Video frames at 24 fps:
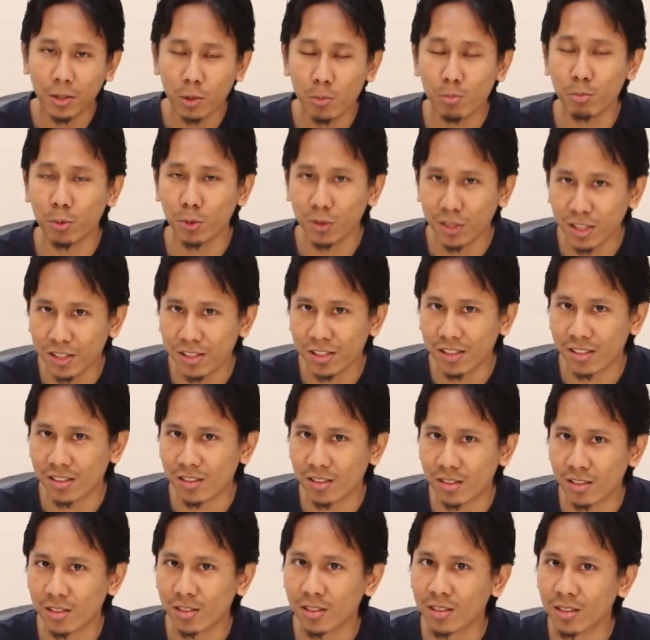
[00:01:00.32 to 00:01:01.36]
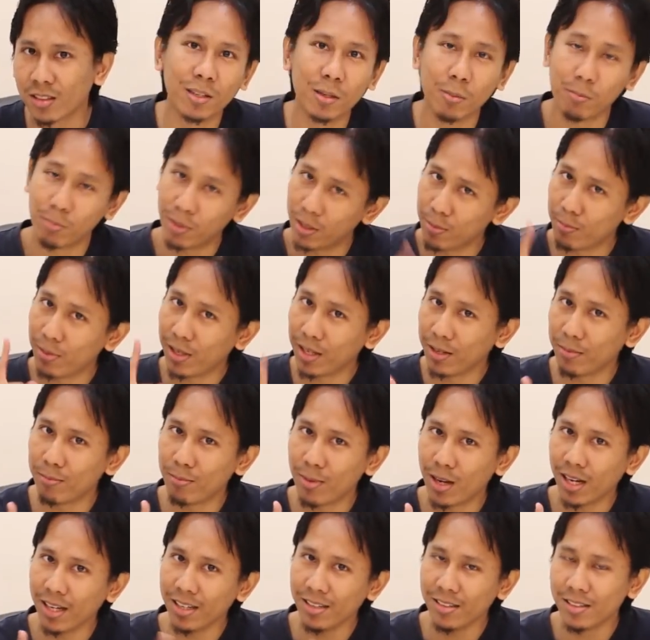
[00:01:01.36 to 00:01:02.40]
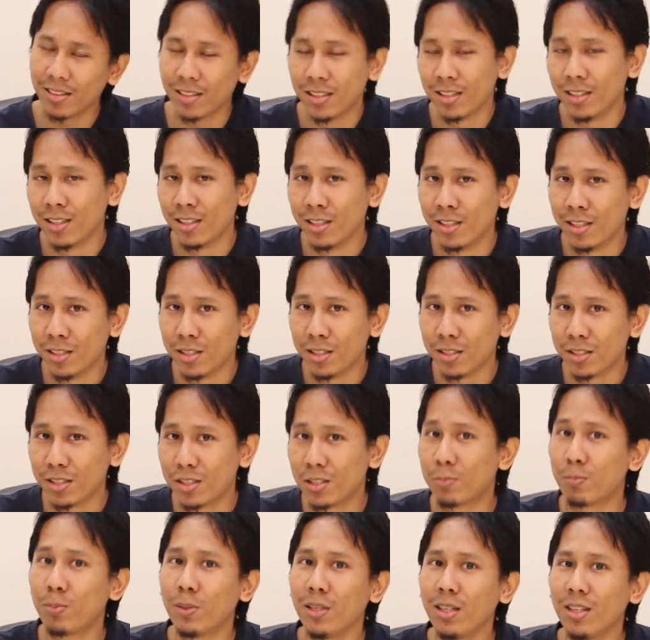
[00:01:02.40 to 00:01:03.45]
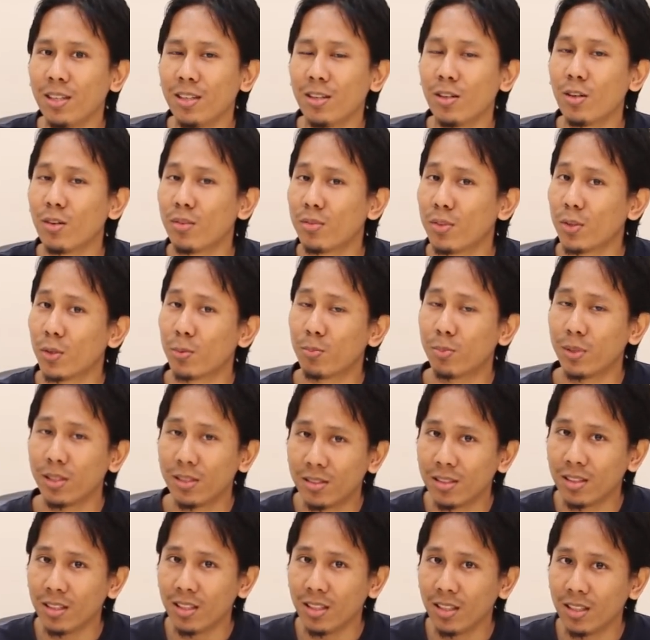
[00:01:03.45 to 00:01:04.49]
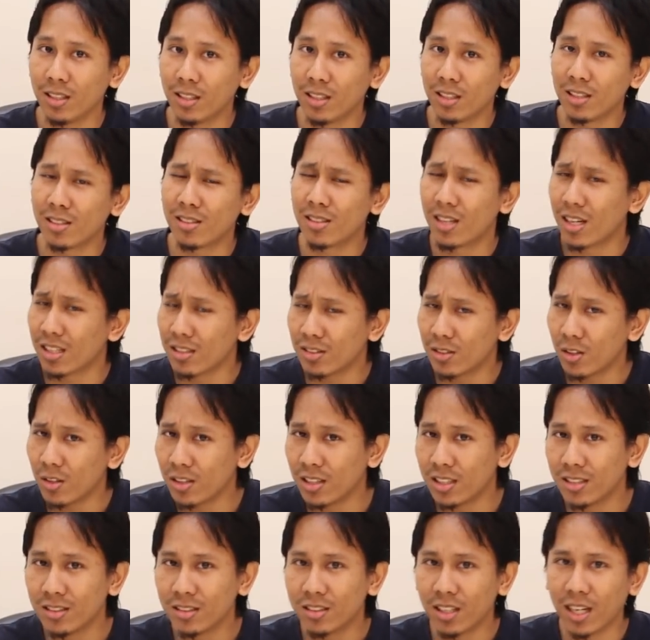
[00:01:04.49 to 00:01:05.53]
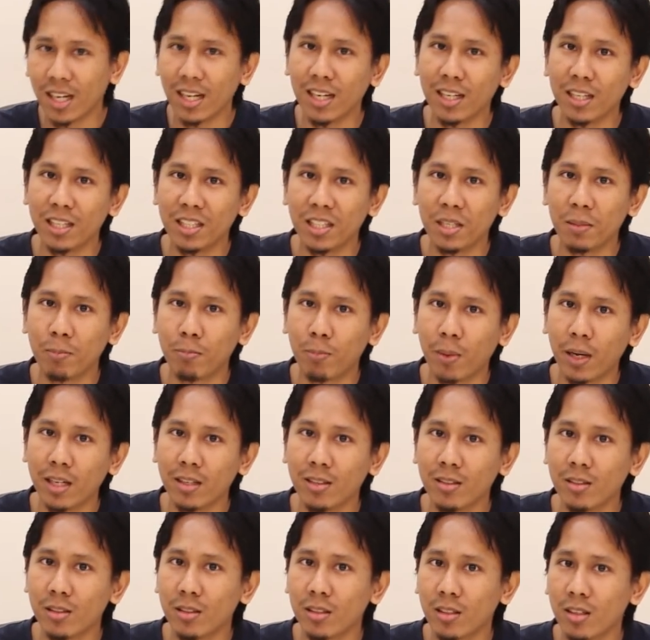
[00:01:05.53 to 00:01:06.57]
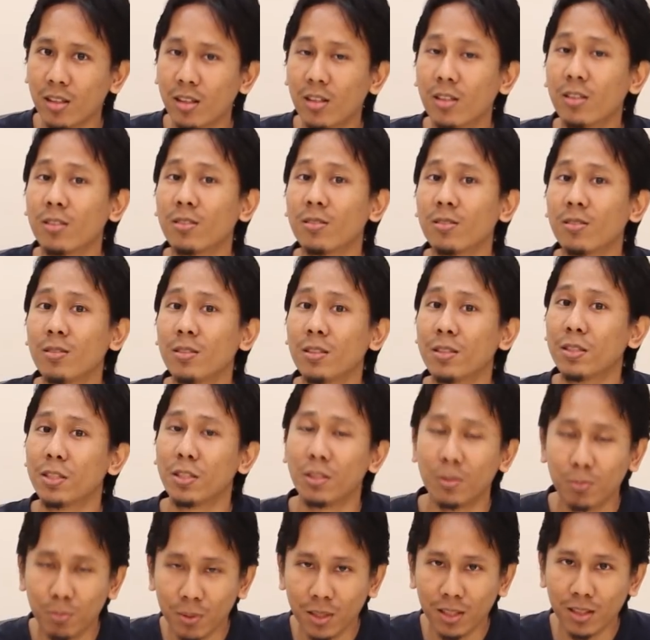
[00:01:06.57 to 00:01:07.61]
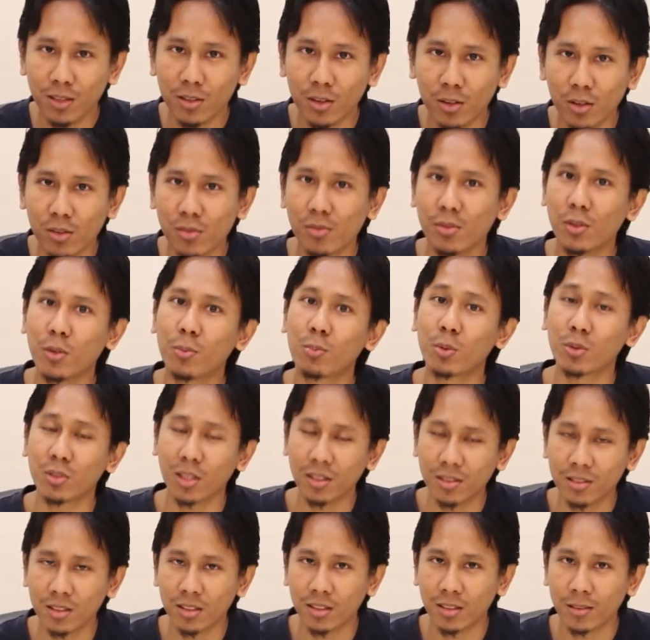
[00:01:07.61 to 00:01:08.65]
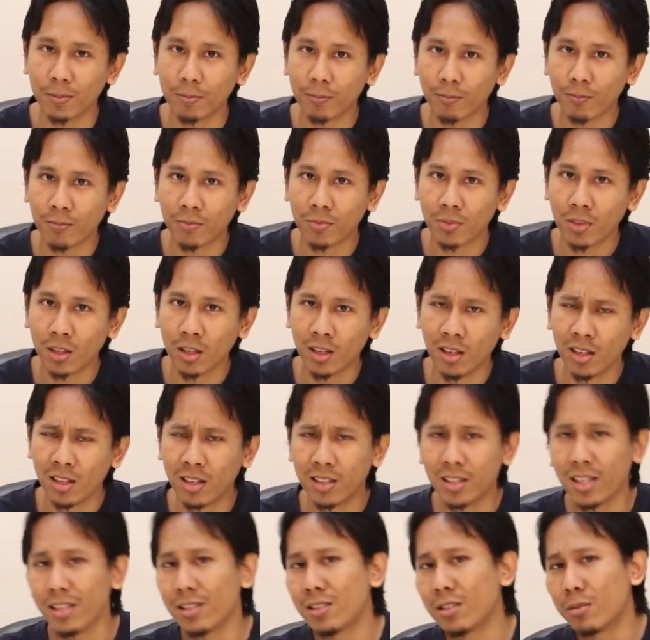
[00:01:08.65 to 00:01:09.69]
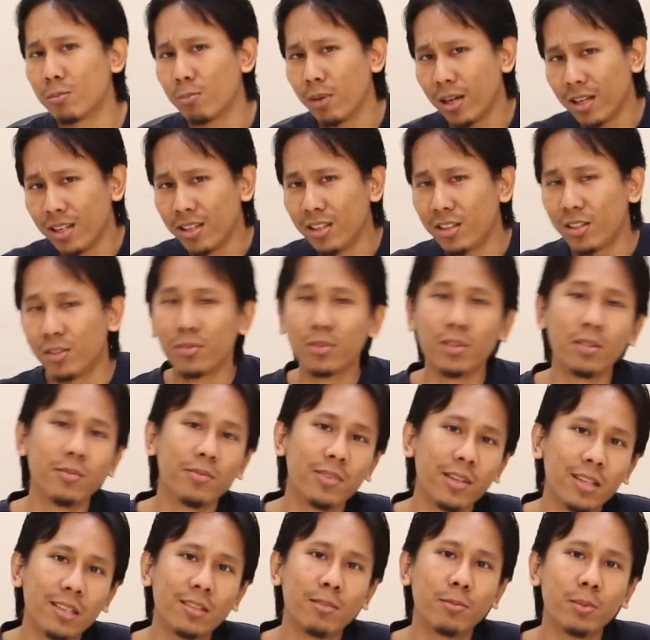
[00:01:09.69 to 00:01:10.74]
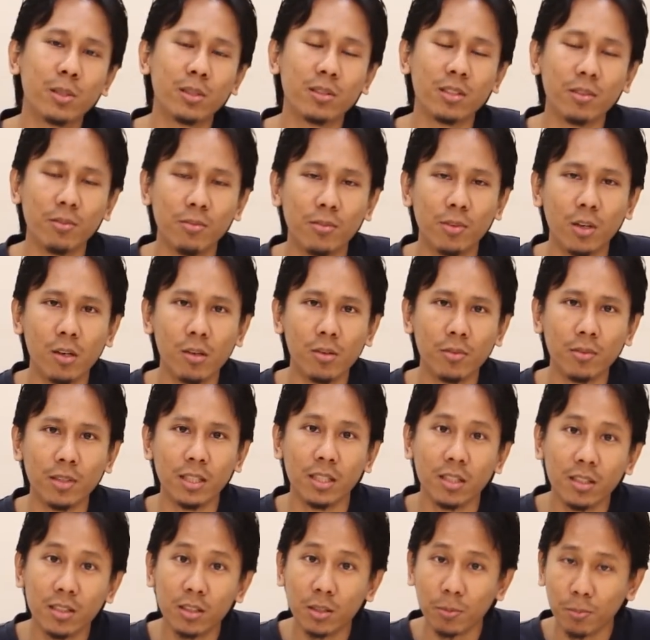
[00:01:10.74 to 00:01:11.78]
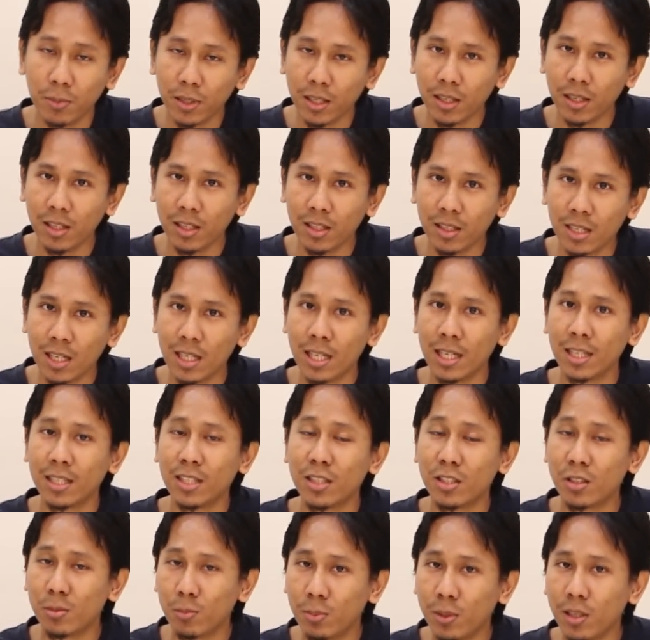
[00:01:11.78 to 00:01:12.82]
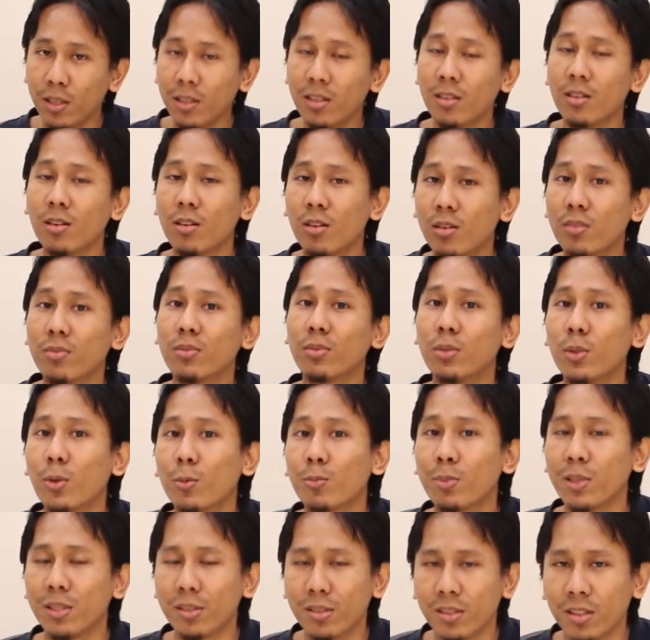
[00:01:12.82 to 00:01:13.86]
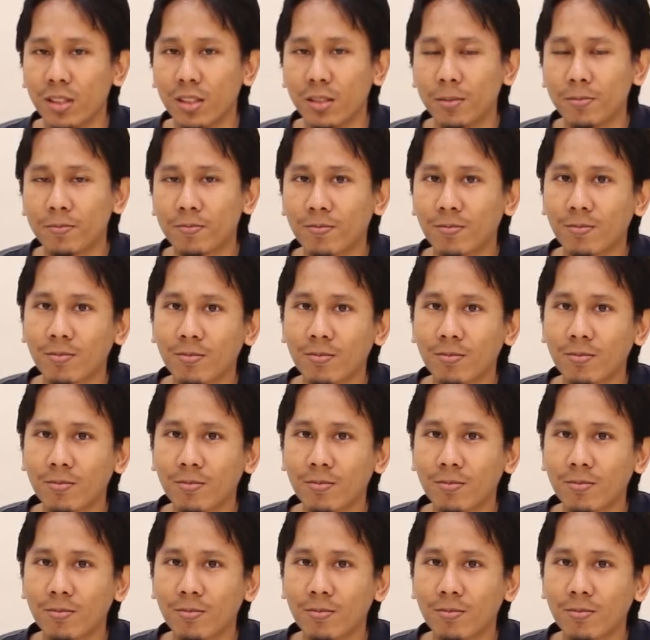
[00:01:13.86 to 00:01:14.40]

computations. But bear in mind, the speed of your PC does not entirely depend on the speed of your processor. There's many different variables involved in determining the speed of your PC.